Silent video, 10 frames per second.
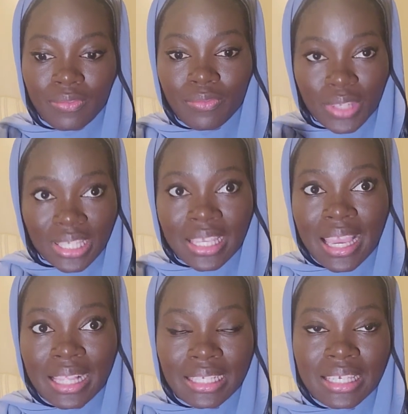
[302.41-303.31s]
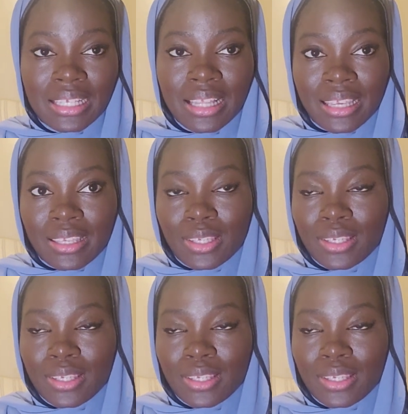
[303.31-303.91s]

physically, like,